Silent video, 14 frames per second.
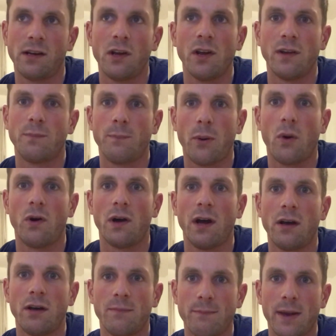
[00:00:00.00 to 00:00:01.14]

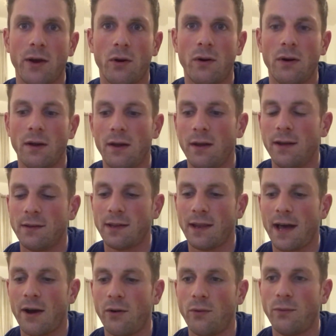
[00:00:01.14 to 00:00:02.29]
good meal. So
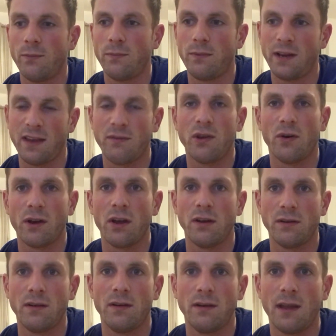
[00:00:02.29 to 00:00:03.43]
that'll give you a
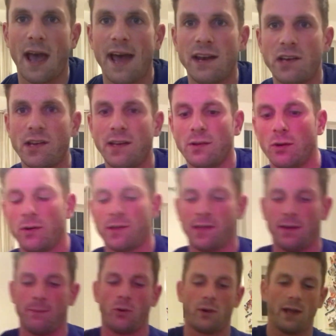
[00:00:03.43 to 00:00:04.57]
good energy source
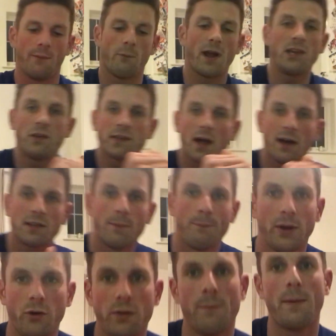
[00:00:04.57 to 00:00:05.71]
in the morning. When you start to
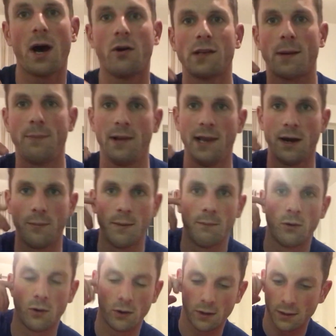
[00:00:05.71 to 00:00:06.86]
build the miles up a little bit
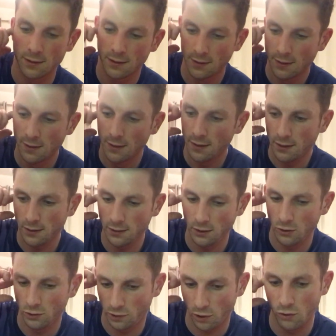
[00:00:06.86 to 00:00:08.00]
more,
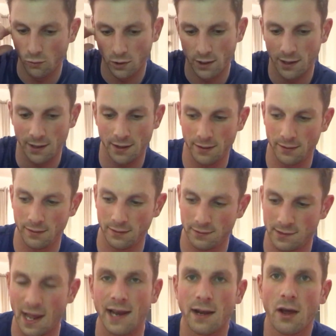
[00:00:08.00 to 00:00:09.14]
you do want to
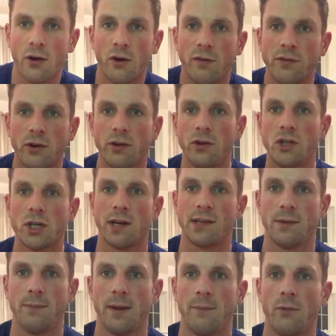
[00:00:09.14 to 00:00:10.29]
take note of your
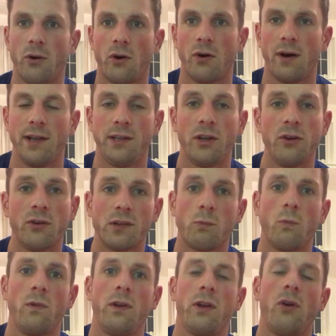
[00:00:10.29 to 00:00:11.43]
nutrition a bit more and do
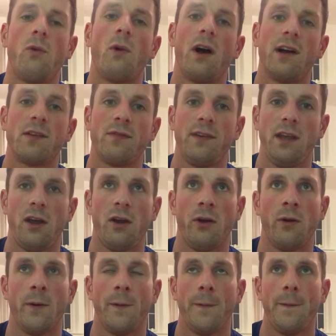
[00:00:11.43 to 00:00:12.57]
what works for
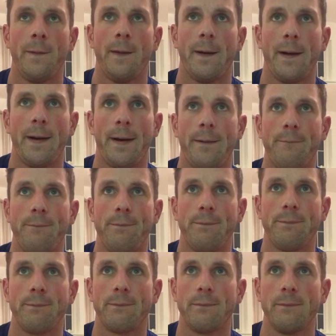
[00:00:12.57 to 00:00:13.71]
you.
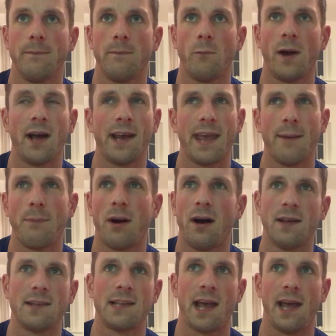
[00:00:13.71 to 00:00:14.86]
When I get
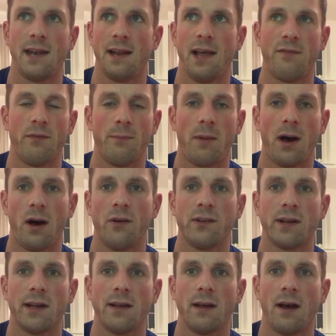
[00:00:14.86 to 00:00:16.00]
past 10-11
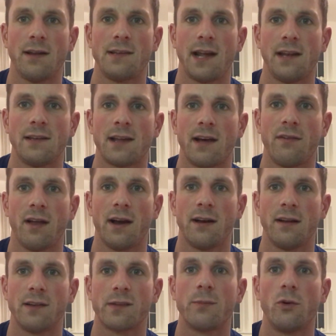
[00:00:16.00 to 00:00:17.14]
miles, I tend to have like
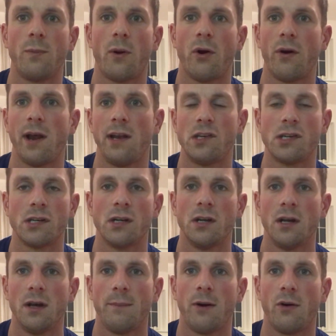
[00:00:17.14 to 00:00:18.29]
a small
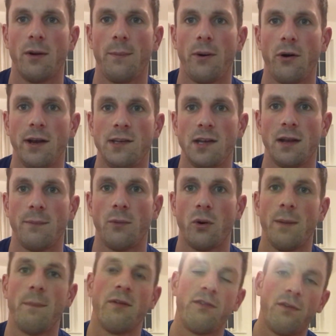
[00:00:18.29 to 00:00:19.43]
bowl of porridge in the
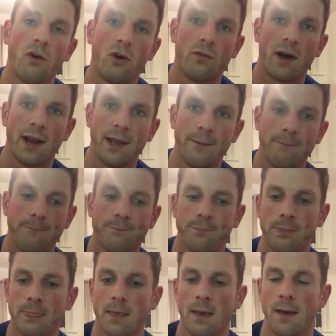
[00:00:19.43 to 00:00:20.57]
morning before running.
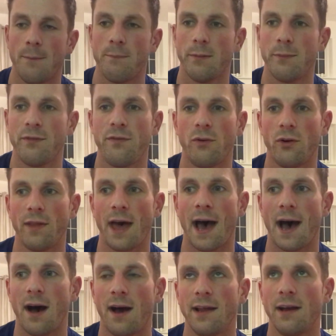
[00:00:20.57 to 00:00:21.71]
But before
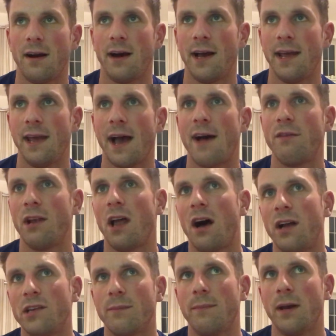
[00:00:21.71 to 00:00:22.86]
that, I have a
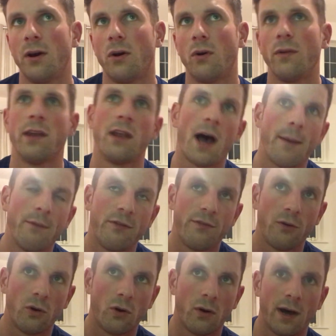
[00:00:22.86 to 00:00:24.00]
larger meal the night
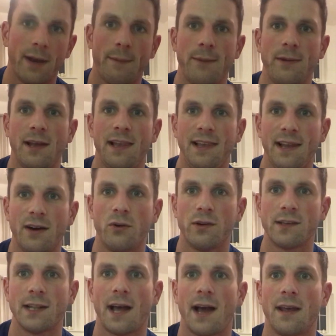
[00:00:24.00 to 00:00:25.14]
before and maybe a little
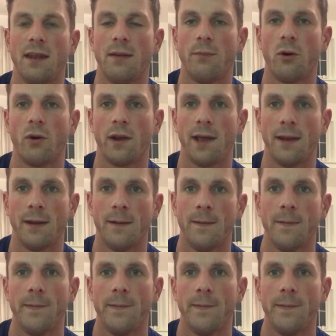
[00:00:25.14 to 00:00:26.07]
snack in the morning.